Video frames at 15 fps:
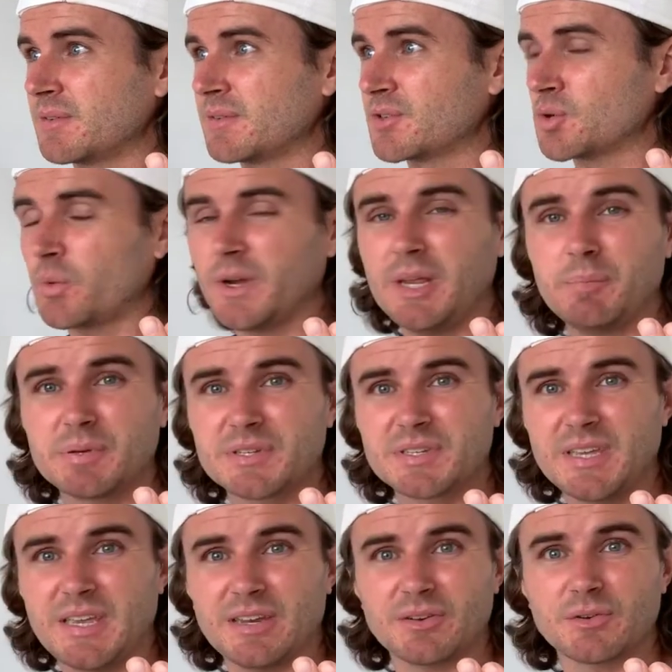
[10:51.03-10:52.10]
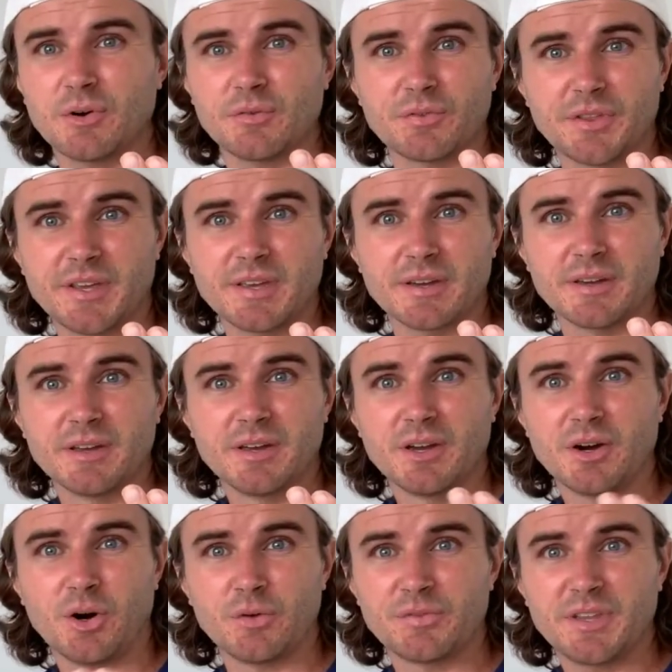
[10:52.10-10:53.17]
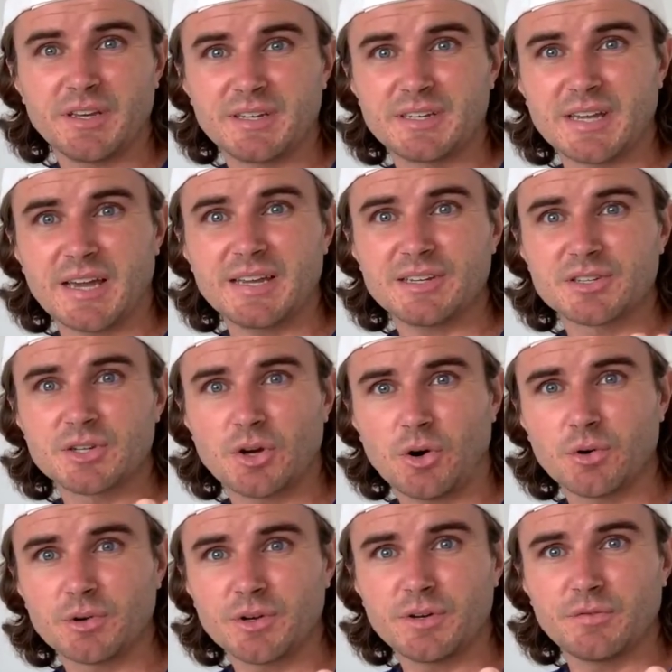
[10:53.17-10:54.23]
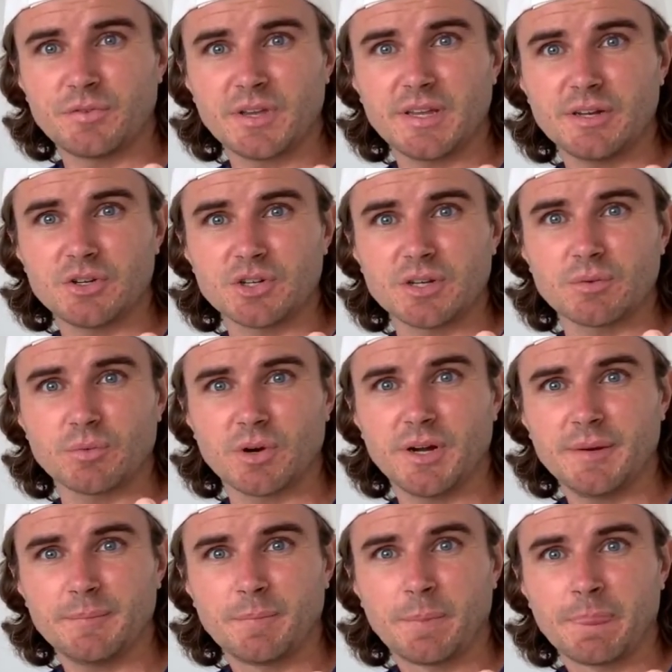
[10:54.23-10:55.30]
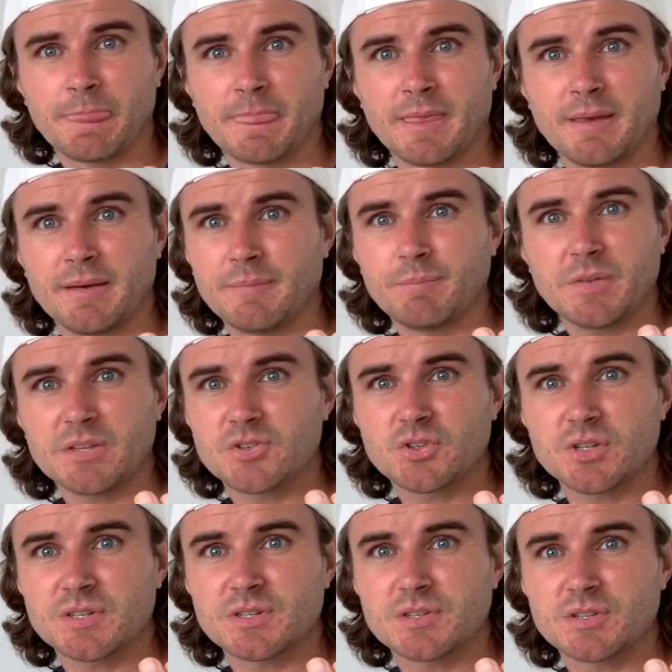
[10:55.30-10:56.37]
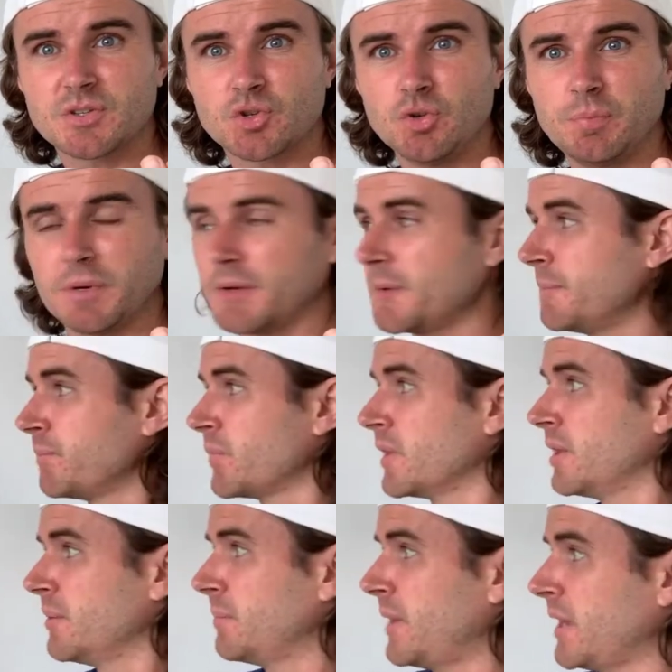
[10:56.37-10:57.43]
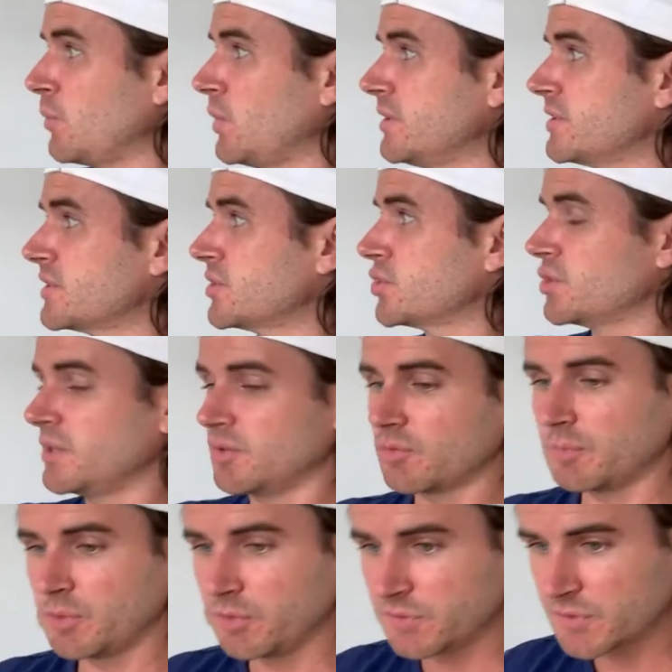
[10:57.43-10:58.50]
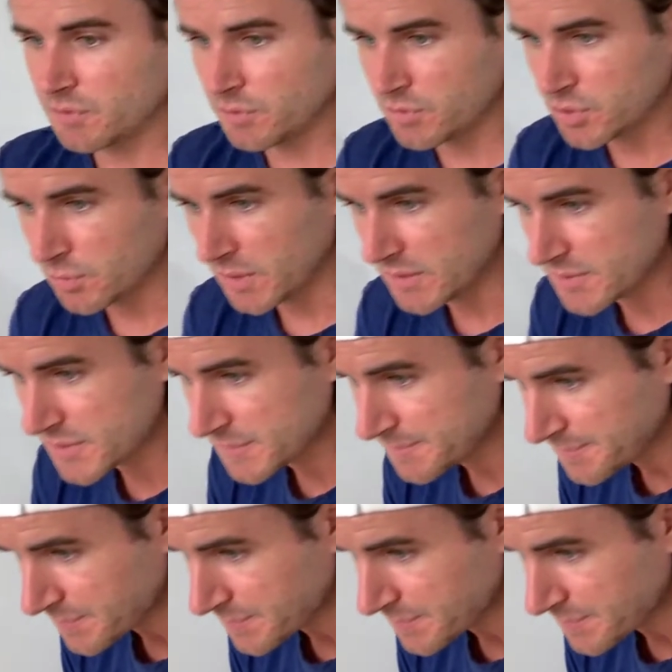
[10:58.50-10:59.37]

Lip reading: 20% of their day's cognitive energy, right? It's just stupid. Make one decision that removes future ones.